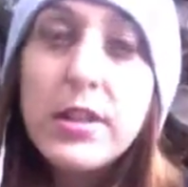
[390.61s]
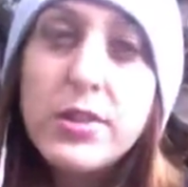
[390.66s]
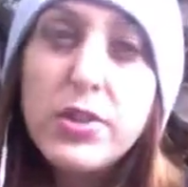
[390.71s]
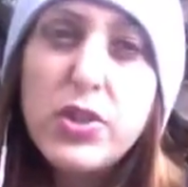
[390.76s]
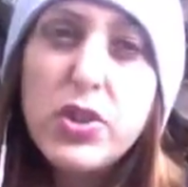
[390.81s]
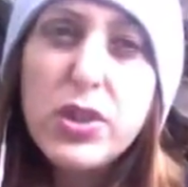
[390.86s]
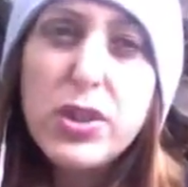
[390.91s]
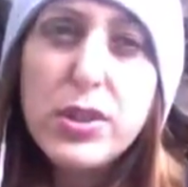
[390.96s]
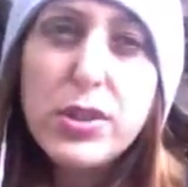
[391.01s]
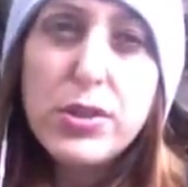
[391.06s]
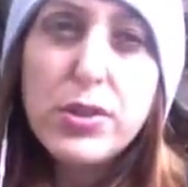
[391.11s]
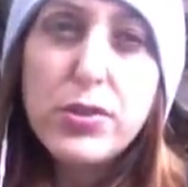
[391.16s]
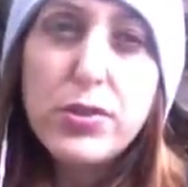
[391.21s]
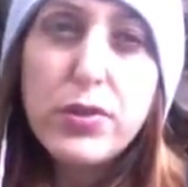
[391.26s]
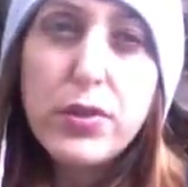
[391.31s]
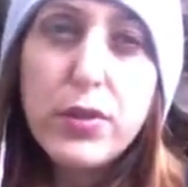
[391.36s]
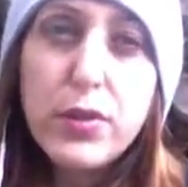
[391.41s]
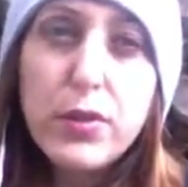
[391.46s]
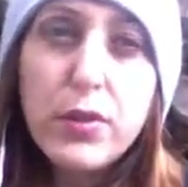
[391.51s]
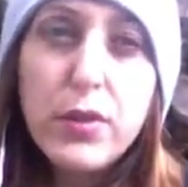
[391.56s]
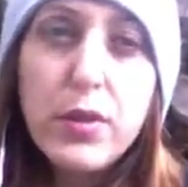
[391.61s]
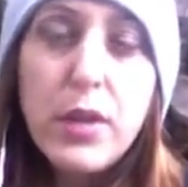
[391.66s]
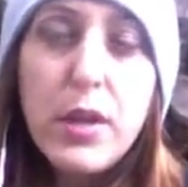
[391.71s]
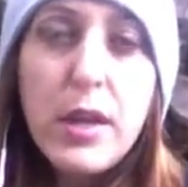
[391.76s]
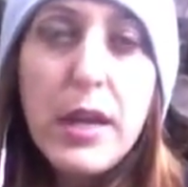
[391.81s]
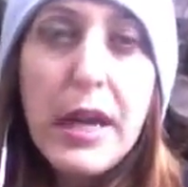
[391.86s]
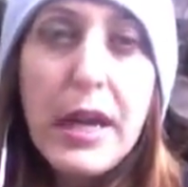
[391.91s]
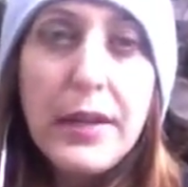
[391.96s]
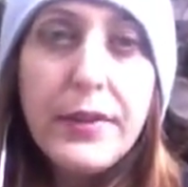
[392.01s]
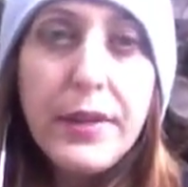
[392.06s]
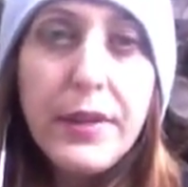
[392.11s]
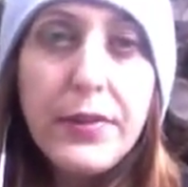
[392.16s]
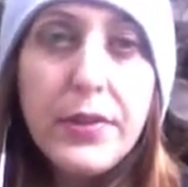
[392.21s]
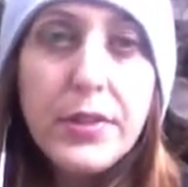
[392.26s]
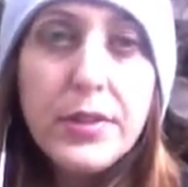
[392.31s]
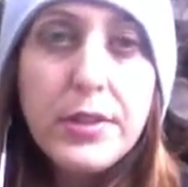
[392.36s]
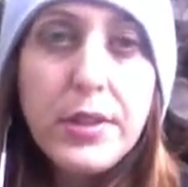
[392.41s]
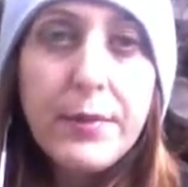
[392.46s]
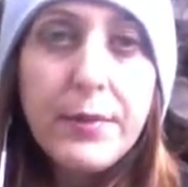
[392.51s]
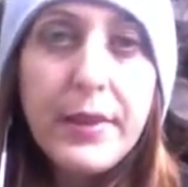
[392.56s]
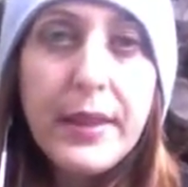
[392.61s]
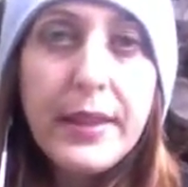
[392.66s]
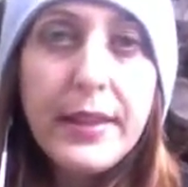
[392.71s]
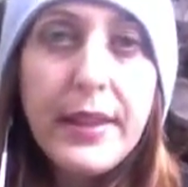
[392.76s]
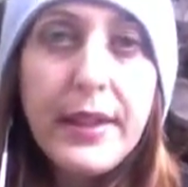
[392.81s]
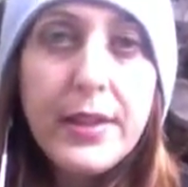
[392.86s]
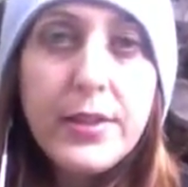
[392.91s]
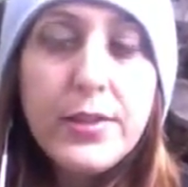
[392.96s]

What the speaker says: just as true, and that there's something there.